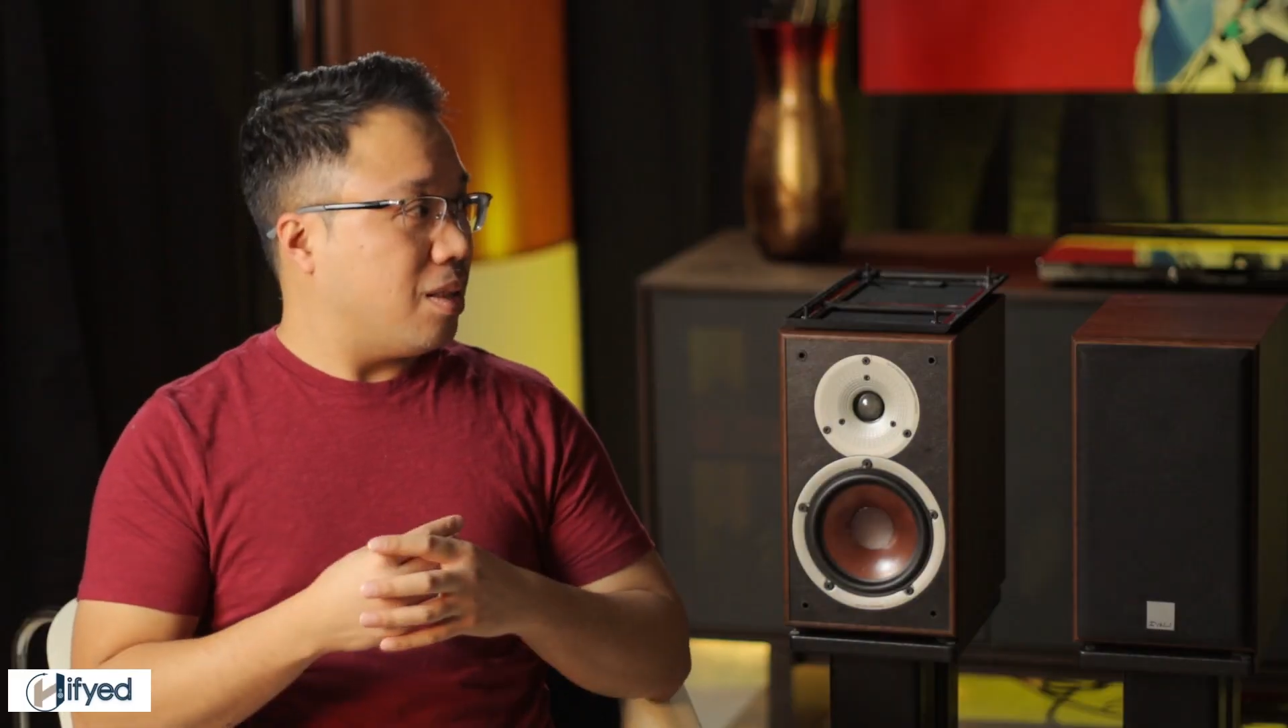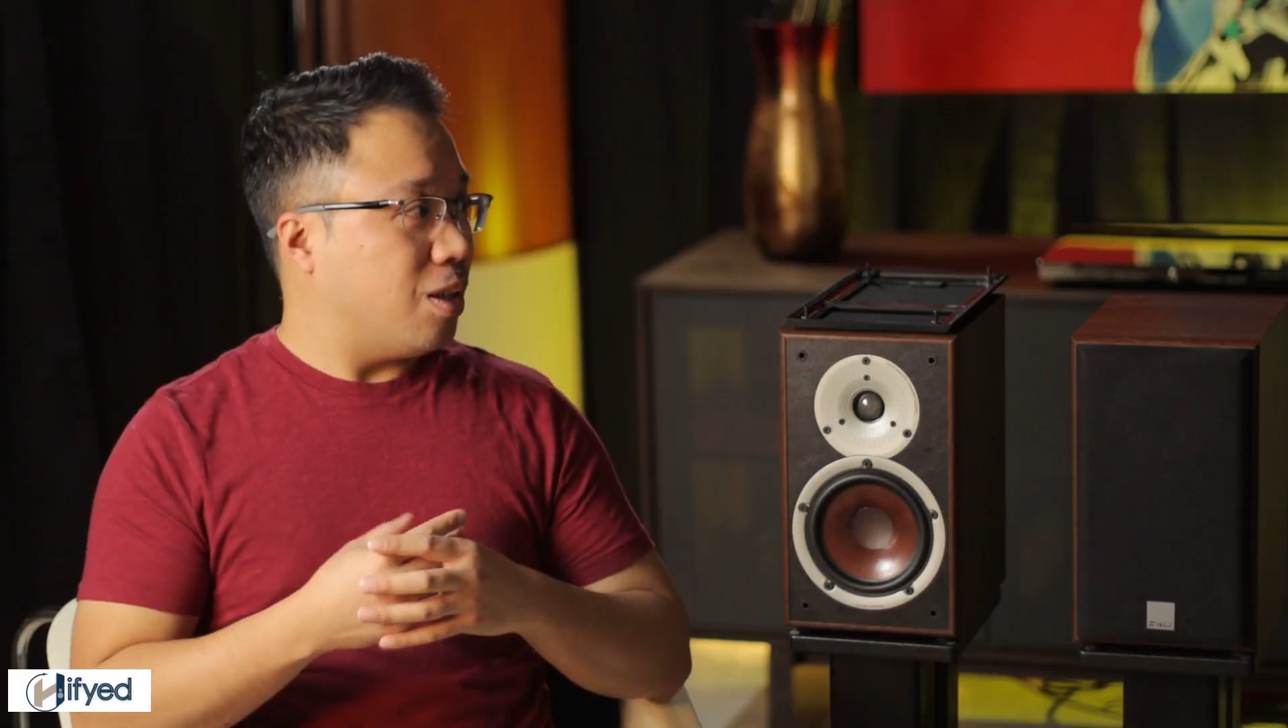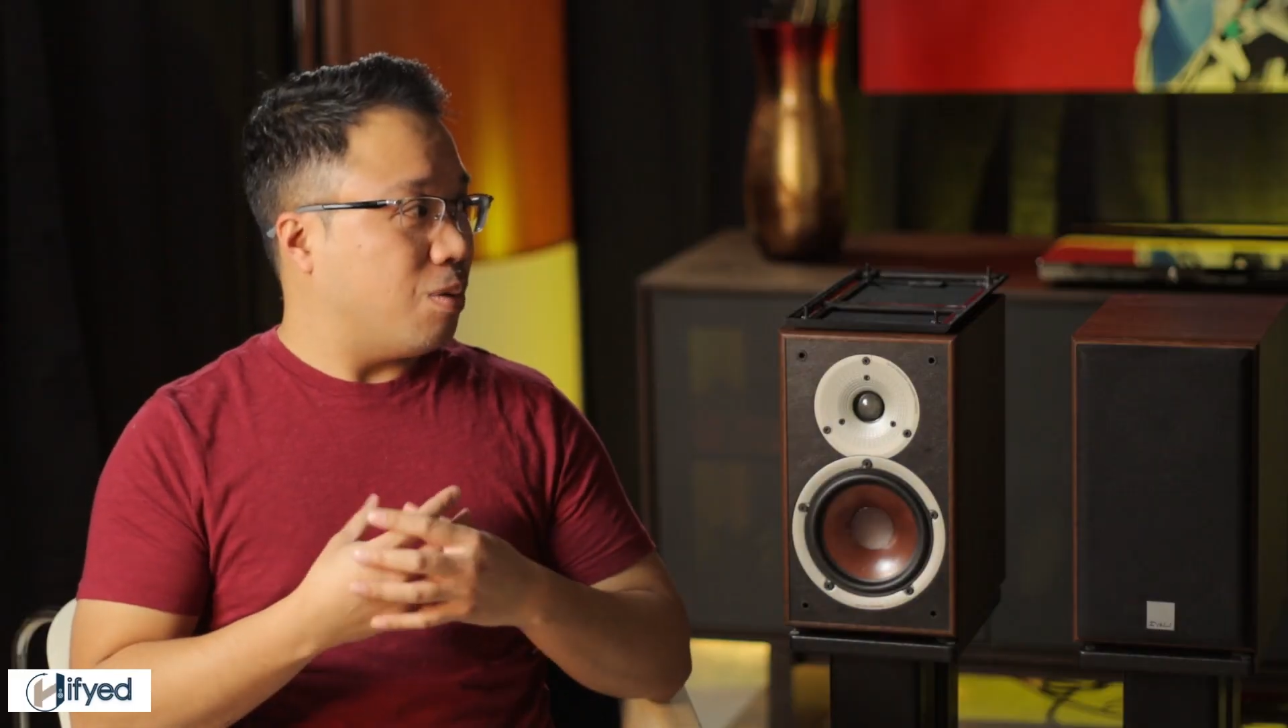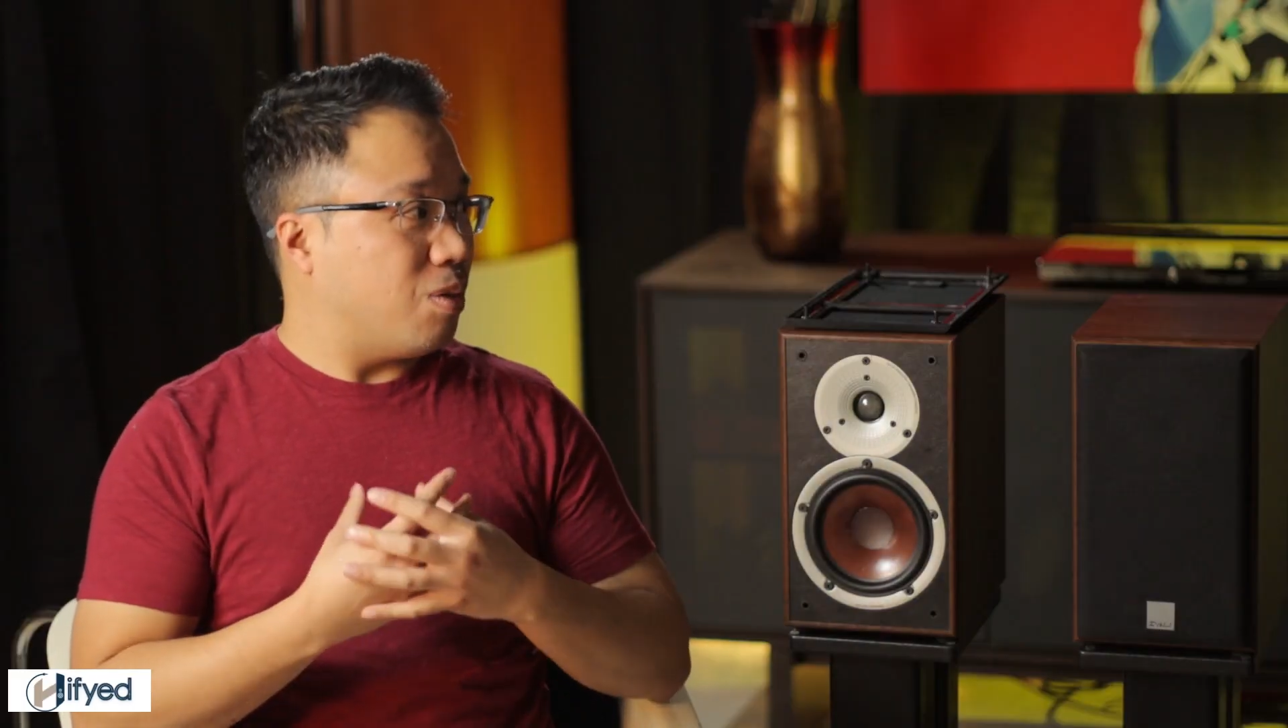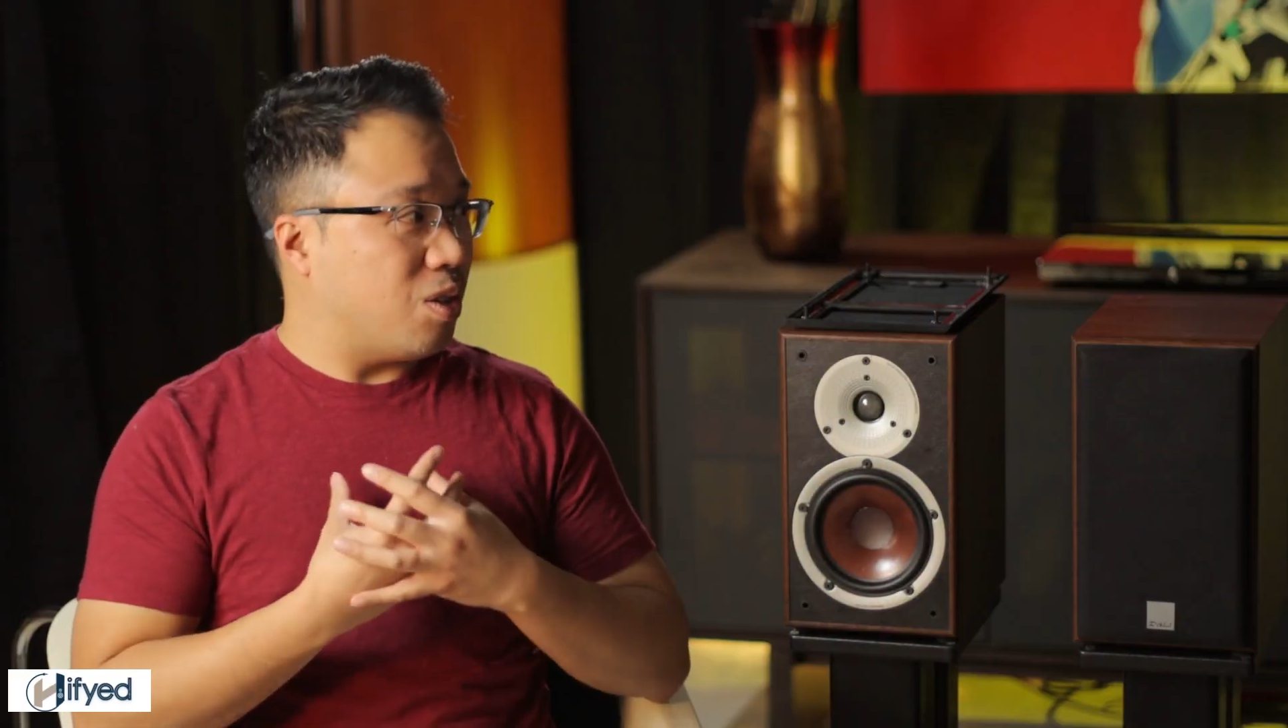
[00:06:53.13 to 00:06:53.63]

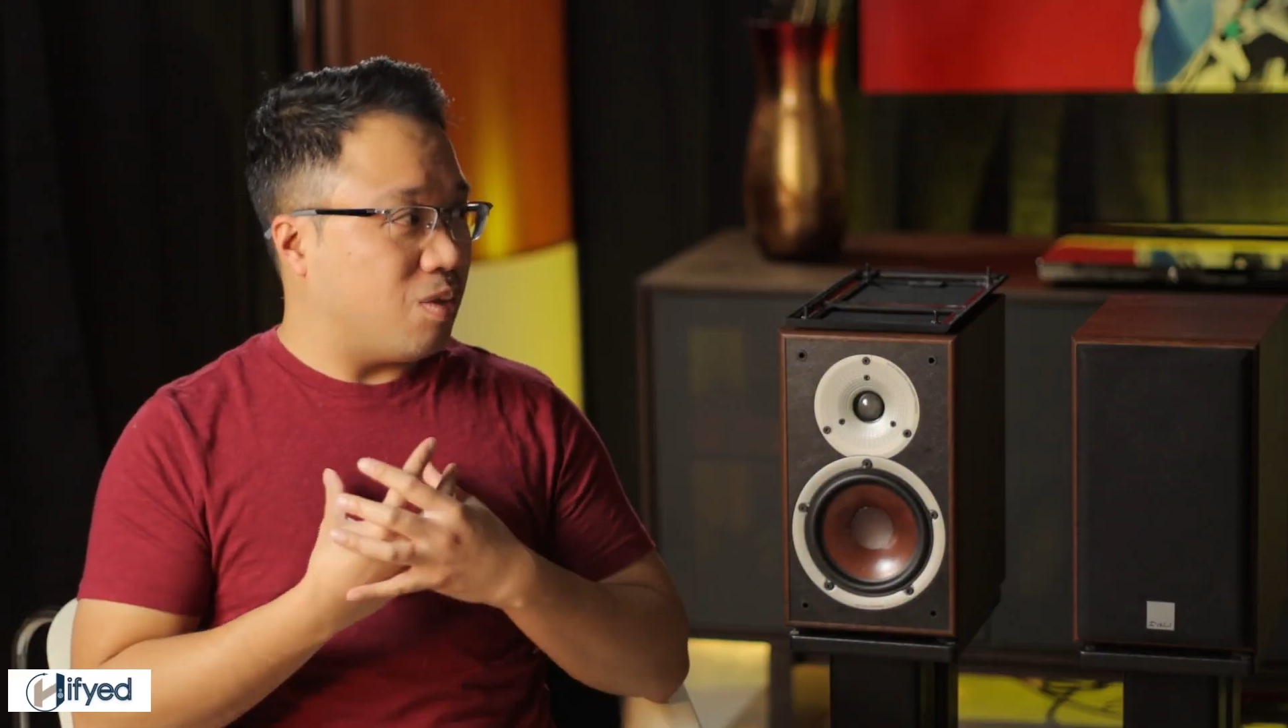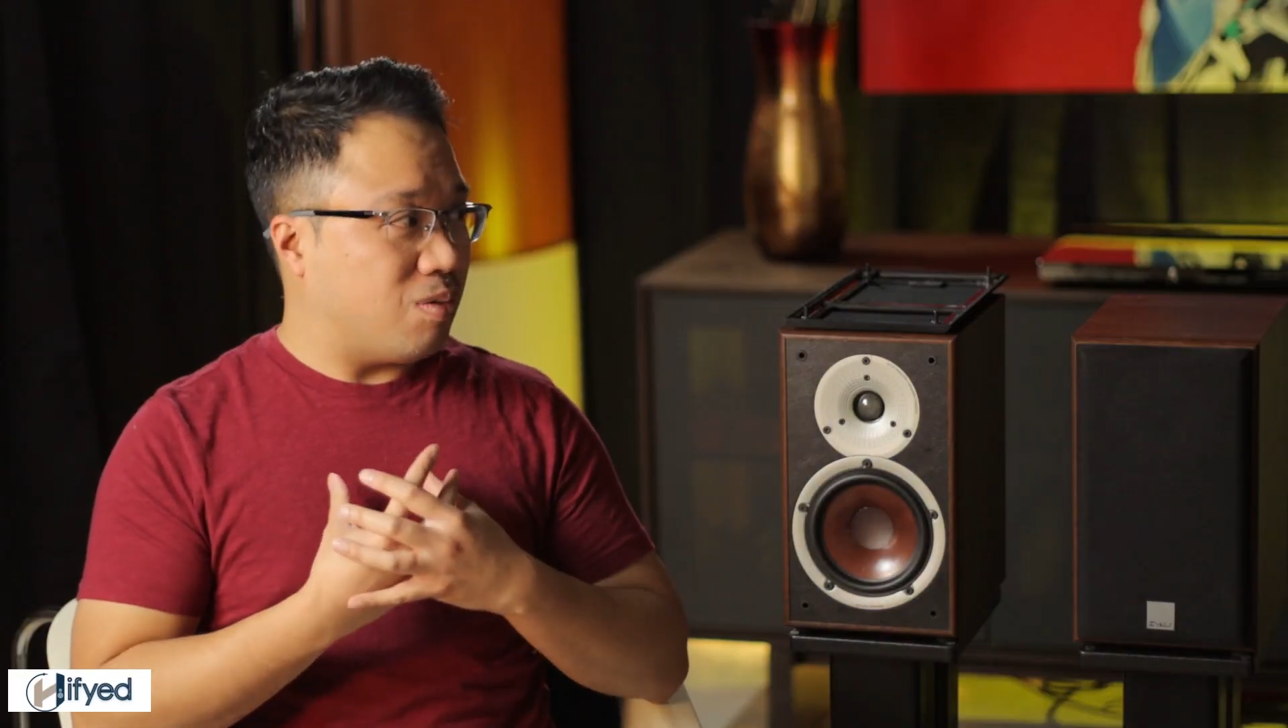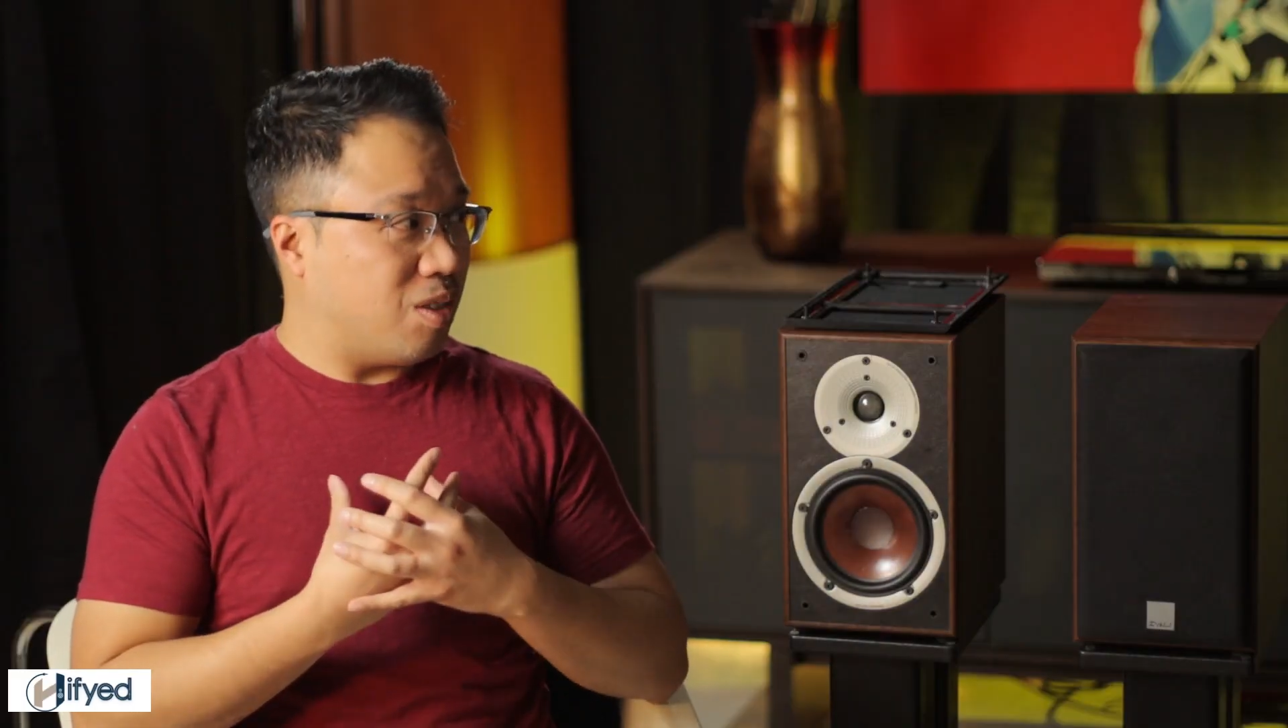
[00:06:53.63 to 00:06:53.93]
the